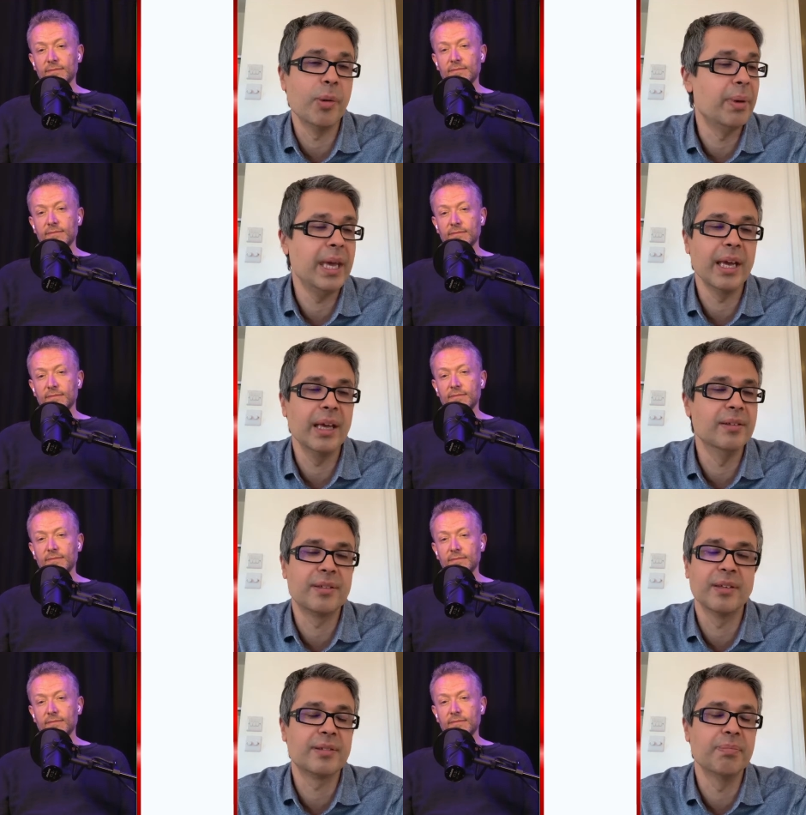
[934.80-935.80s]
Speaker 1: of well-being
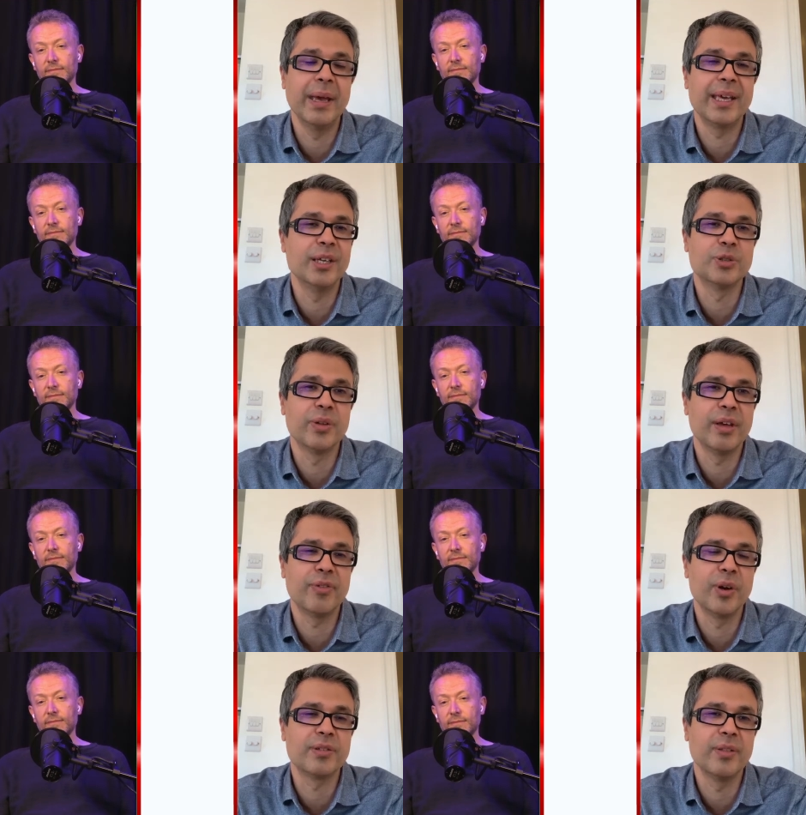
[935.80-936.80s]
is just making sure they
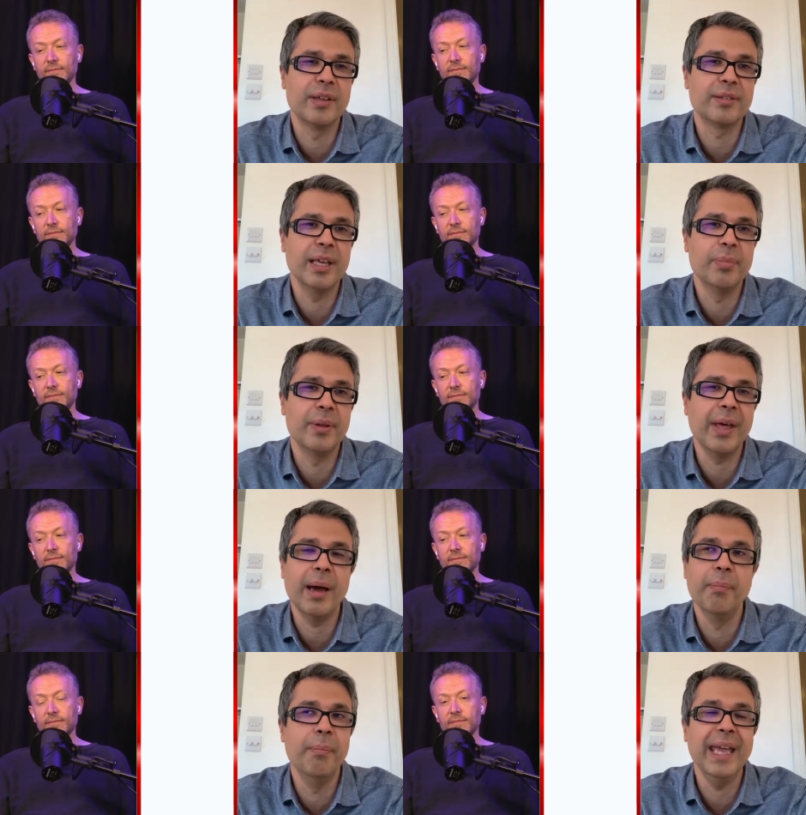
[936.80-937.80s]
focus on their sleep. And
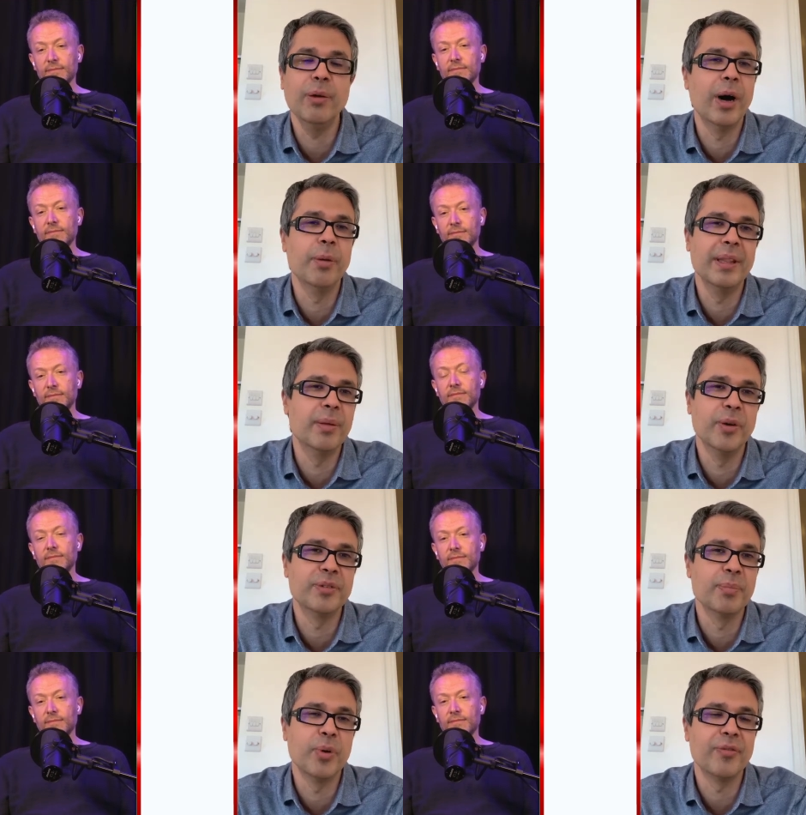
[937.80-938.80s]
that may well be the
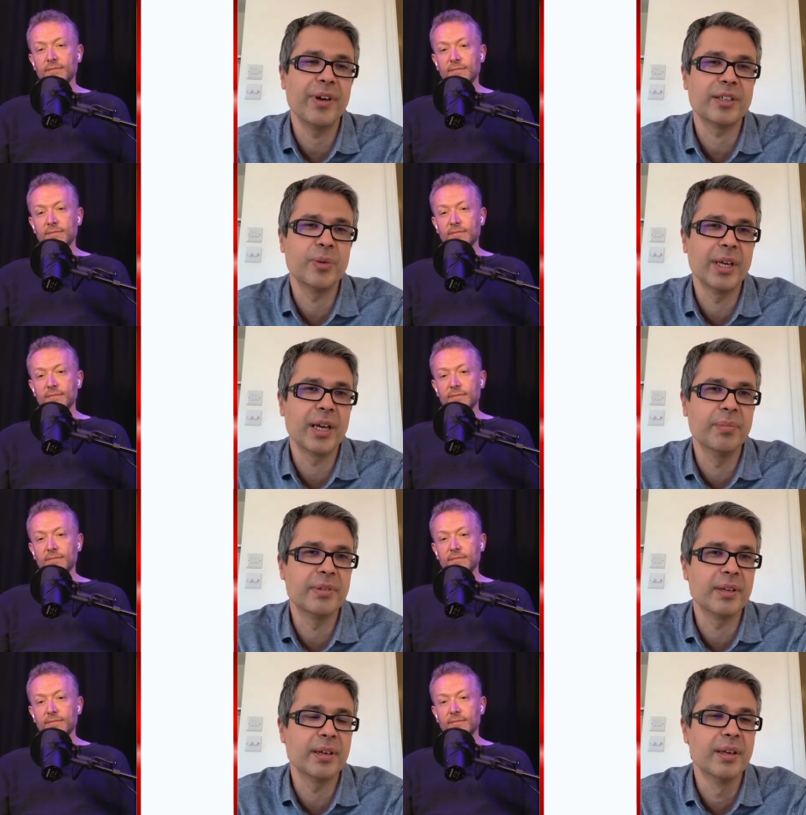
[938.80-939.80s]
most important factor when it
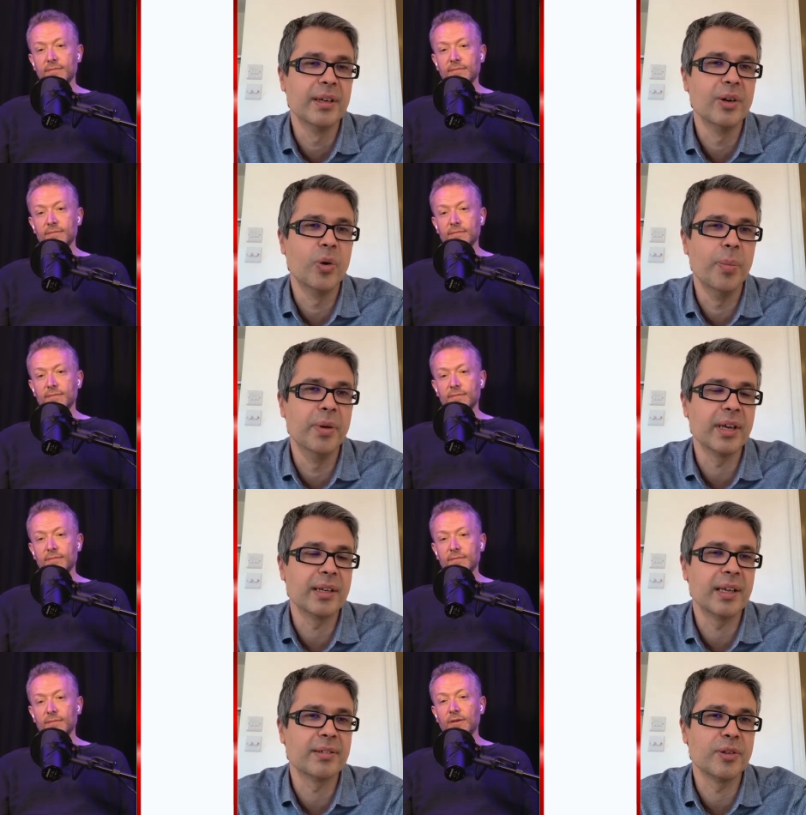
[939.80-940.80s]
comes to hormones
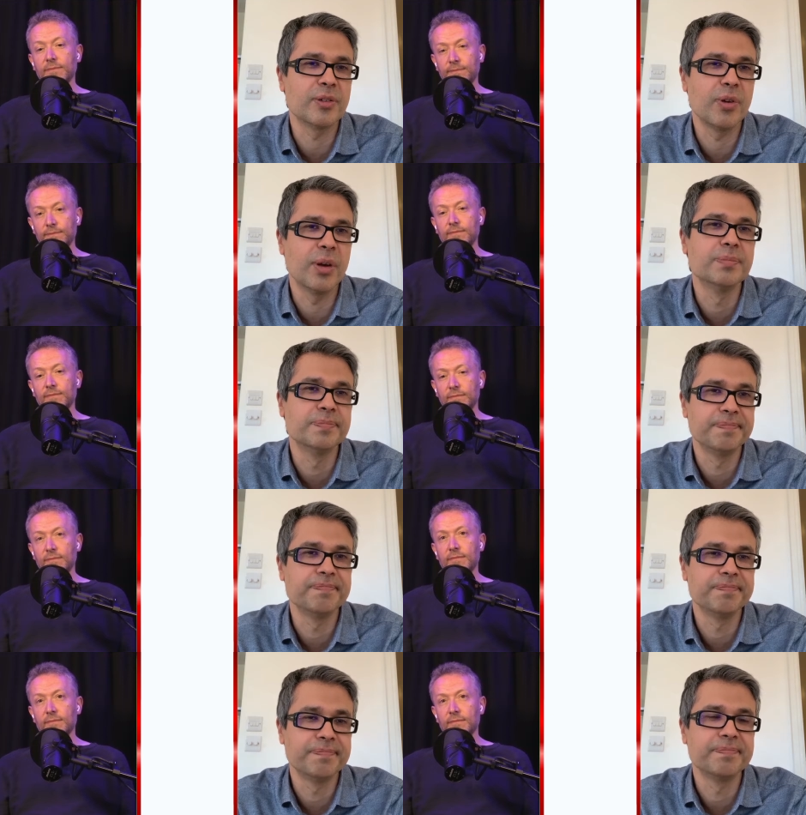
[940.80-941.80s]
like
Speaker 2: testosterone.
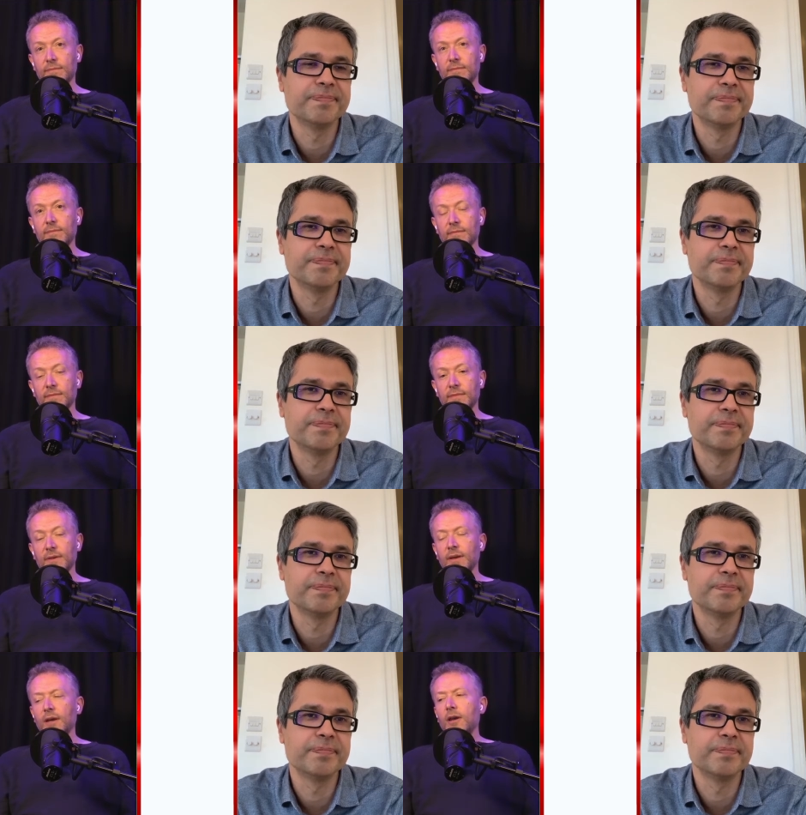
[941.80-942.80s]

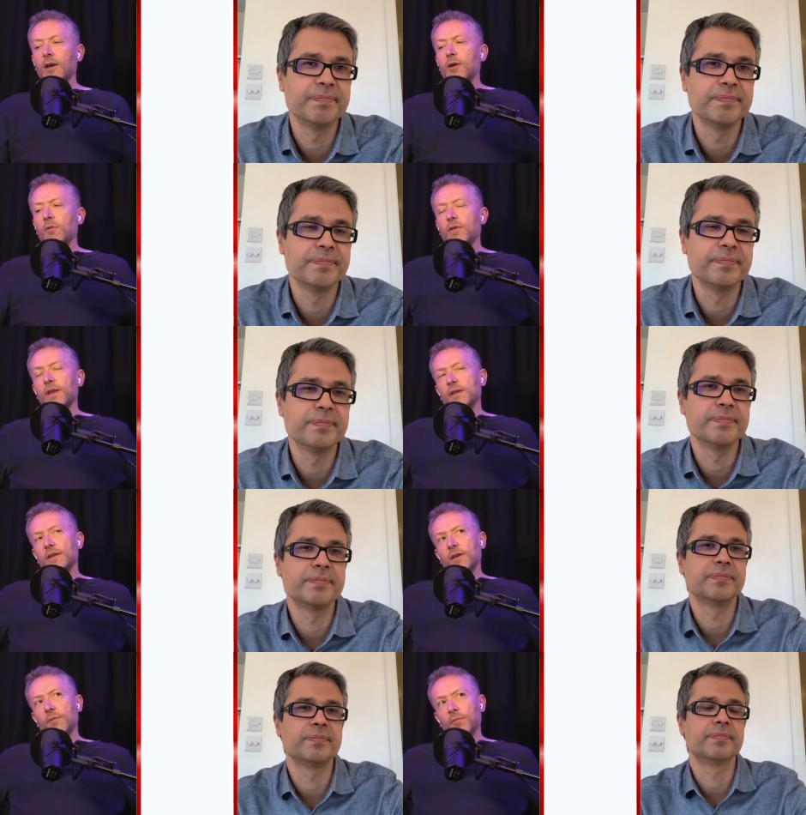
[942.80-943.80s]
Yeah. Well, then
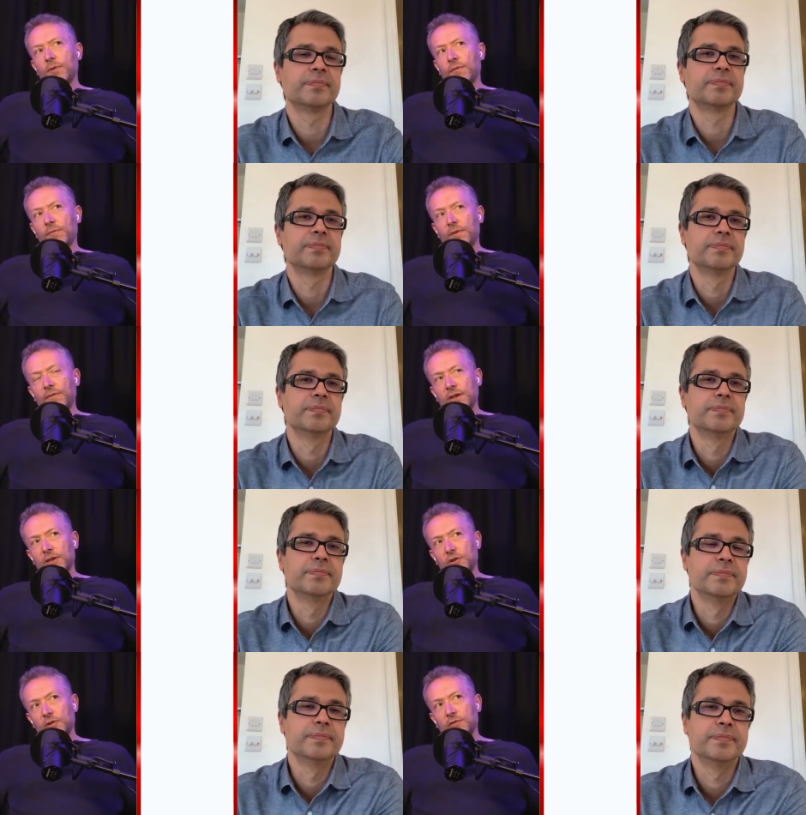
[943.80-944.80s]
uh, we've, we've had a
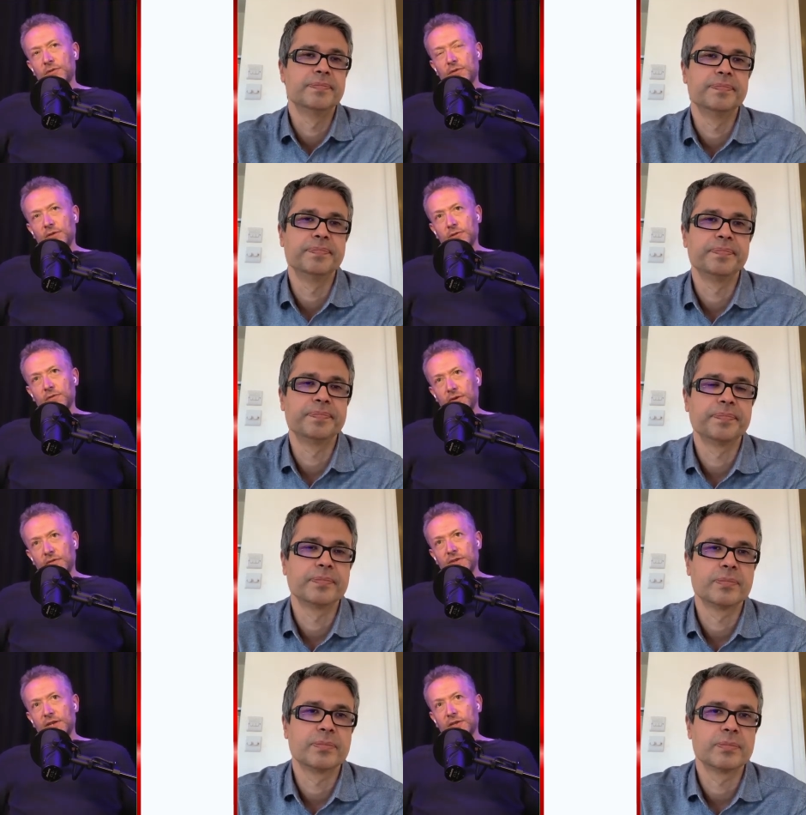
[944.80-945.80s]
good sort of
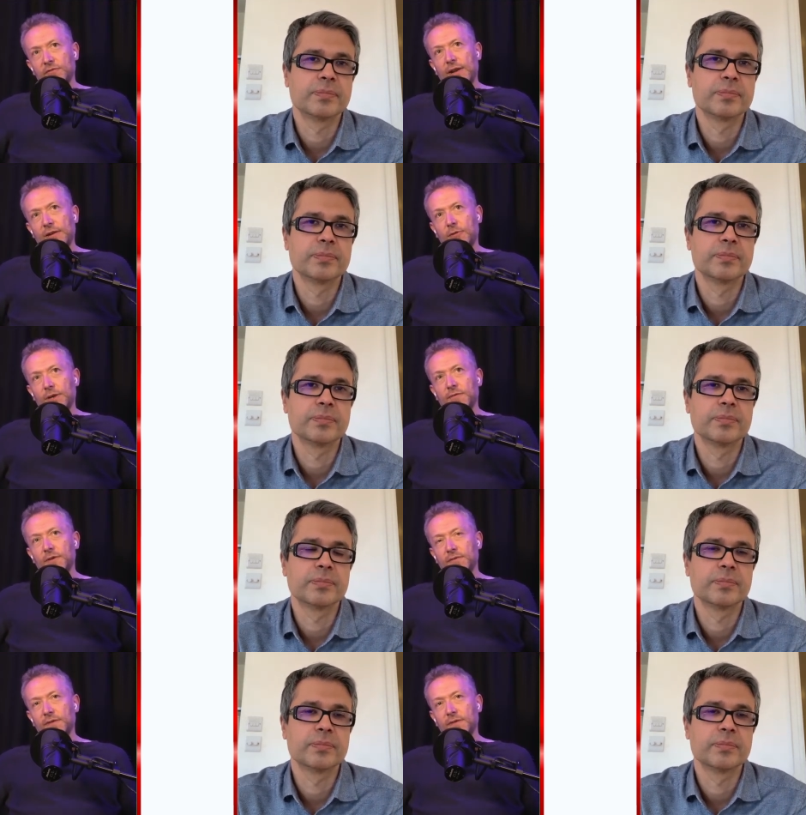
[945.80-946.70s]
conversation around quite a few